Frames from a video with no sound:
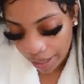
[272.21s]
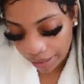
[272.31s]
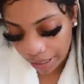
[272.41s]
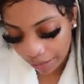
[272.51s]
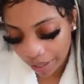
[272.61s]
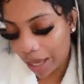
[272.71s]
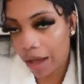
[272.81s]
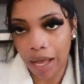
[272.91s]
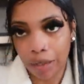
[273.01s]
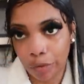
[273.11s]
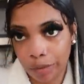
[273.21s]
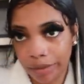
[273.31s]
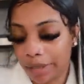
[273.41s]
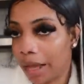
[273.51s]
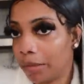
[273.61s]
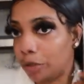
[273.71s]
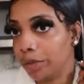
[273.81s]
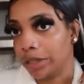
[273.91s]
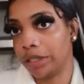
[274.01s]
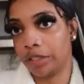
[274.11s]
is coming, y'all. I Uber. I'm
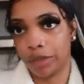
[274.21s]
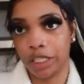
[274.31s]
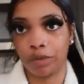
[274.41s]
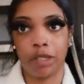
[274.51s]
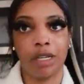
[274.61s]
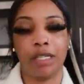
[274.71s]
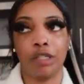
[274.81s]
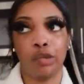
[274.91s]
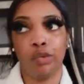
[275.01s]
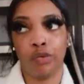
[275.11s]
Ubering to this restaurant because it's too